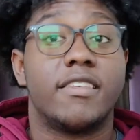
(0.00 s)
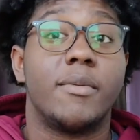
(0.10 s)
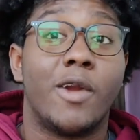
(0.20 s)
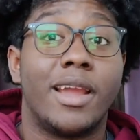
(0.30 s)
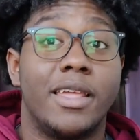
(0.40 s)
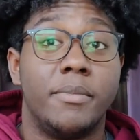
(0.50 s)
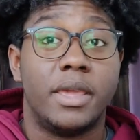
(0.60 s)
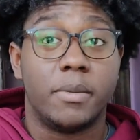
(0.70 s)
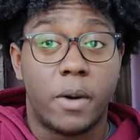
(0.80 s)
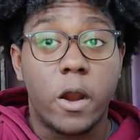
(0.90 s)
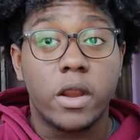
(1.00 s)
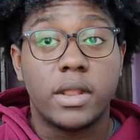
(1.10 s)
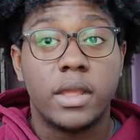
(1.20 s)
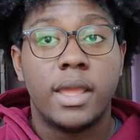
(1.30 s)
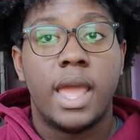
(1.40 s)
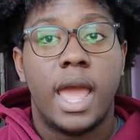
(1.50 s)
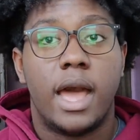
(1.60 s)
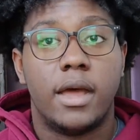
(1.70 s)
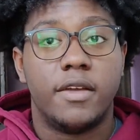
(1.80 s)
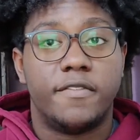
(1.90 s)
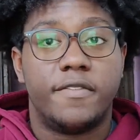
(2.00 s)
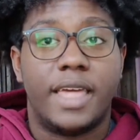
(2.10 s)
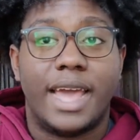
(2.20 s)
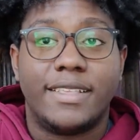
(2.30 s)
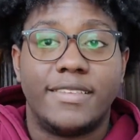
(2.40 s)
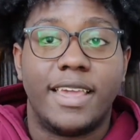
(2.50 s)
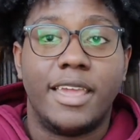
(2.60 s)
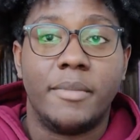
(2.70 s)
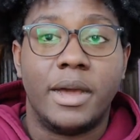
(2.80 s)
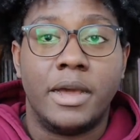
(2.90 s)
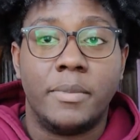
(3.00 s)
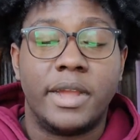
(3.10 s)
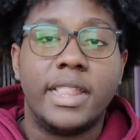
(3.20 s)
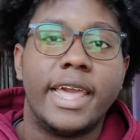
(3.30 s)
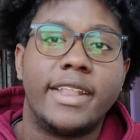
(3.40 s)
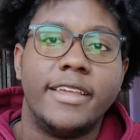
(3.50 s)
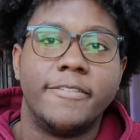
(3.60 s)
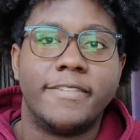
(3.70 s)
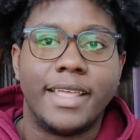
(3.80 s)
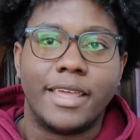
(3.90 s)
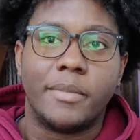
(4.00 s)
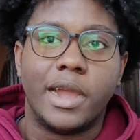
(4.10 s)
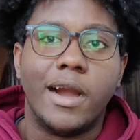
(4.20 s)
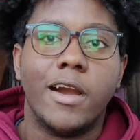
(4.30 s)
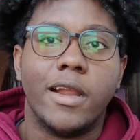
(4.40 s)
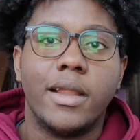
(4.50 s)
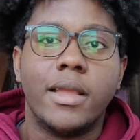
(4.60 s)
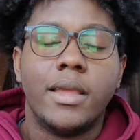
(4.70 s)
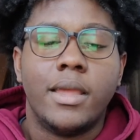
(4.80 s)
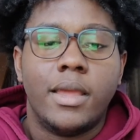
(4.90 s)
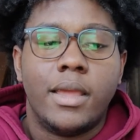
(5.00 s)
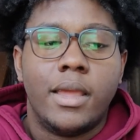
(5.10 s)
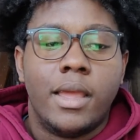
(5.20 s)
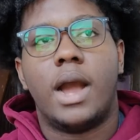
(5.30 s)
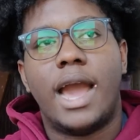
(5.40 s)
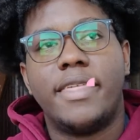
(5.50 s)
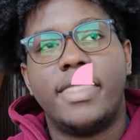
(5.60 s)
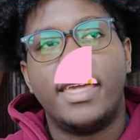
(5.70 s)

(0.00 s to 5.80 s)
this summer I can be part of that same collective selling my art. I